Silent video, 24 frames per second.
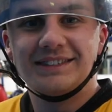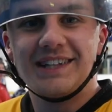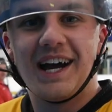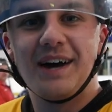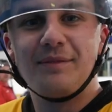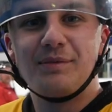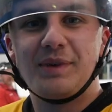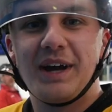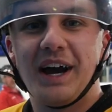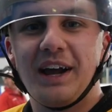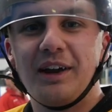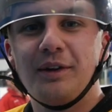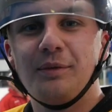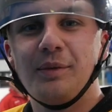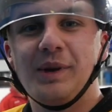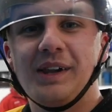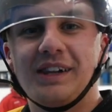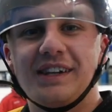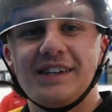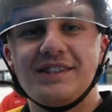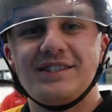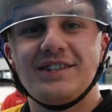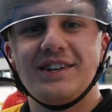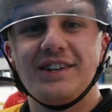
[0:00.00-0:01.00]
I'm Callum
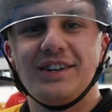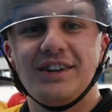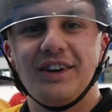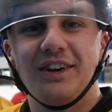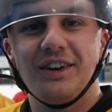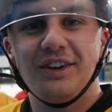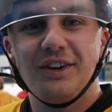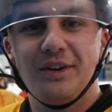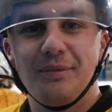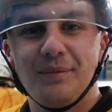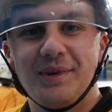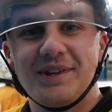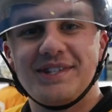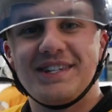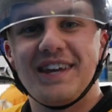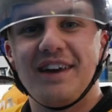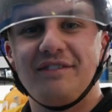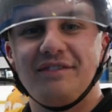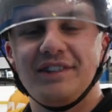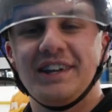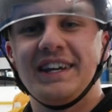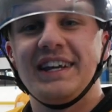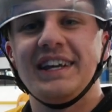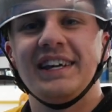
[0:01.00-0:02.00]
Wilkinson, number
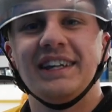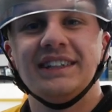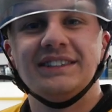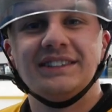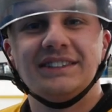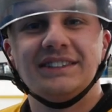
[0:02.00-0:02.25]
70.